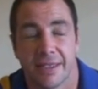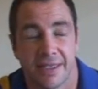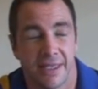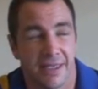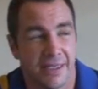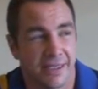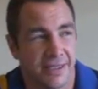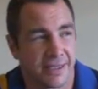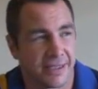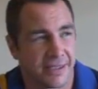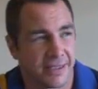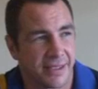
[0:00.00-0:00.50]
It
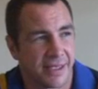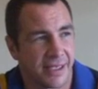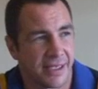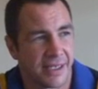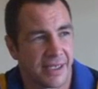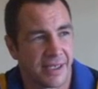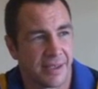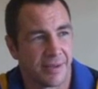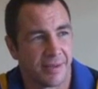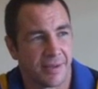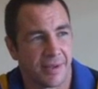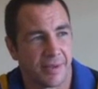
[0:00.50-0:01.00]
did.
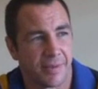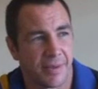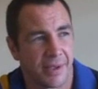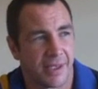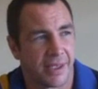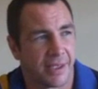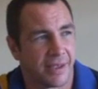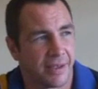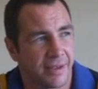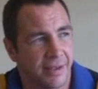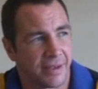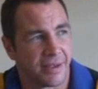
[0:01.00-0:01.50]
I
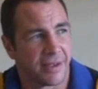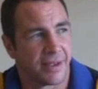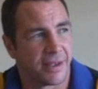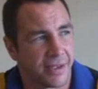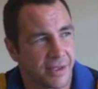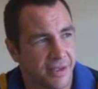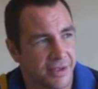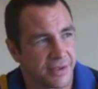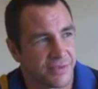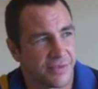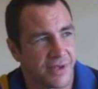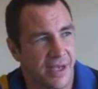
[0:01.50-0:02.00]
mean,
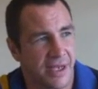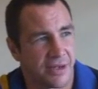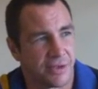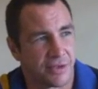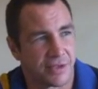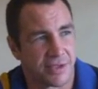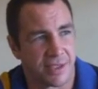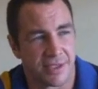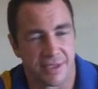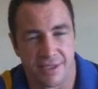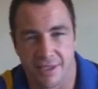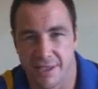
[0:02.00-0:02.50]
as far
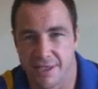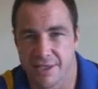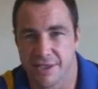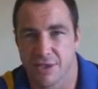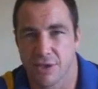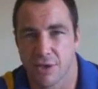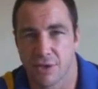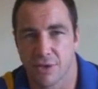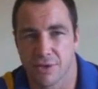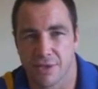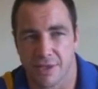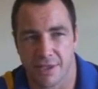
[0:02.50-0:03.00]
as the
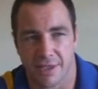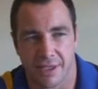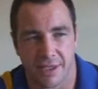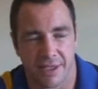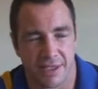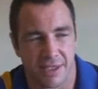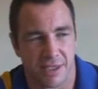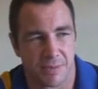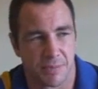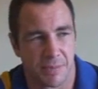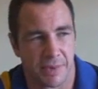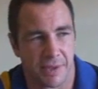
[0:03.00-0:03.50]
season goes, I
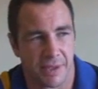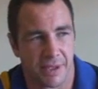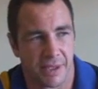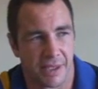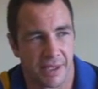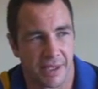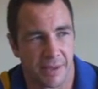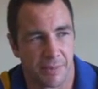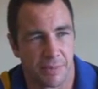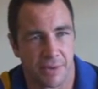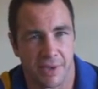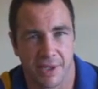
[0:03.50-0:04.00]
think it's been
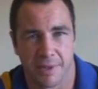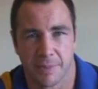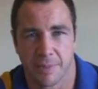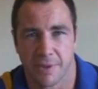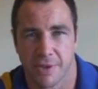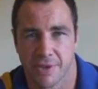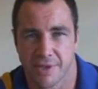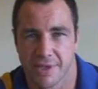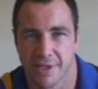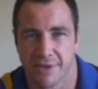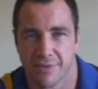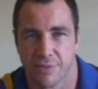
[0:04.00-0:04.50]
a pretty
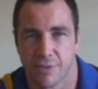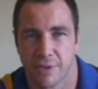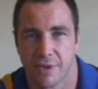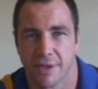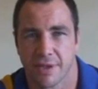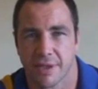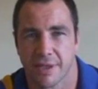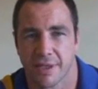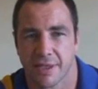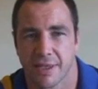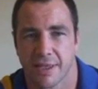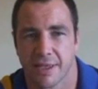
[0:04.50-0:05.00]
positive
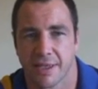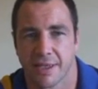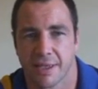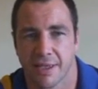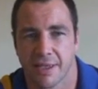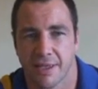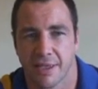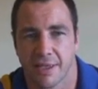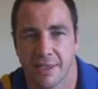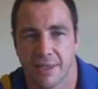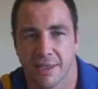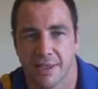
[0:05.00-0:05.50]
one. I think
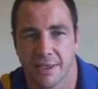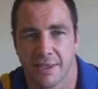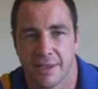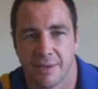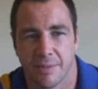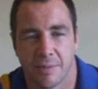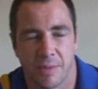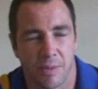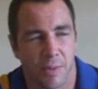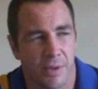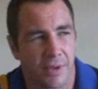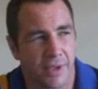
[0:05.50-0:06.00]

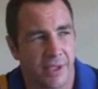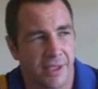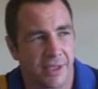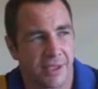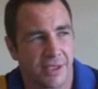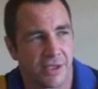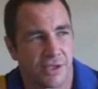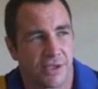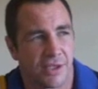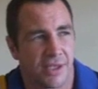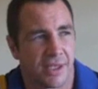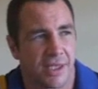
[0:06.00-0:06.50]
we wanted
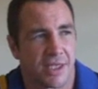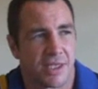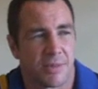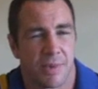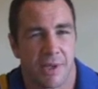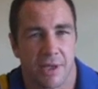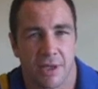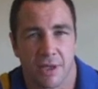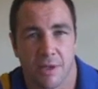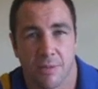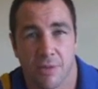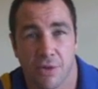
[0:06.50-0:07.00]
this year to
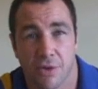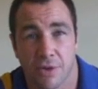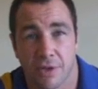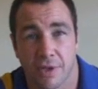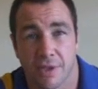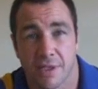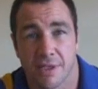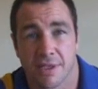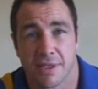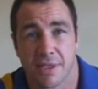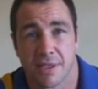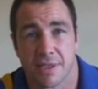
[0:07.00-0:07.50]
be a lot more
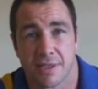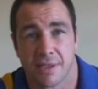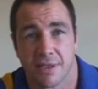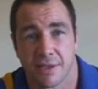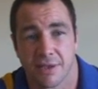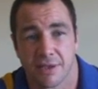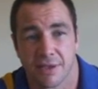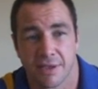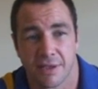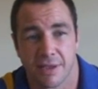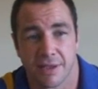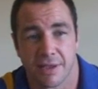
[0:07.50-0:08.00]

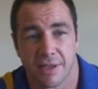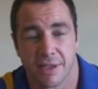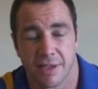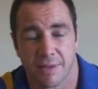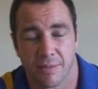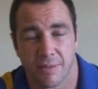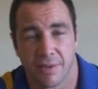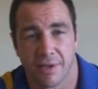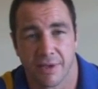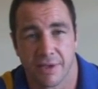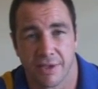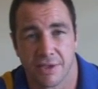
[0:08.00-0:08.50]
consistent, and I
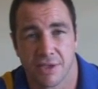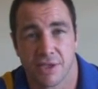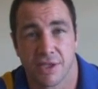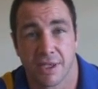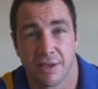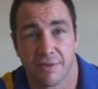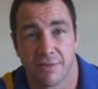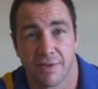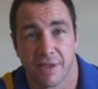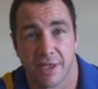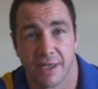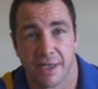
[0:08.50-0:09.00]
think we
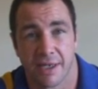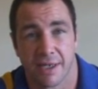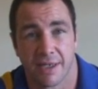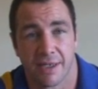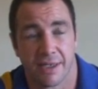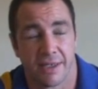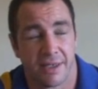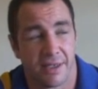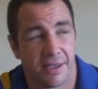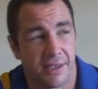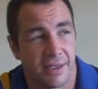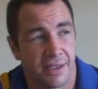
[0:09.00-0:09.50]
achieved that.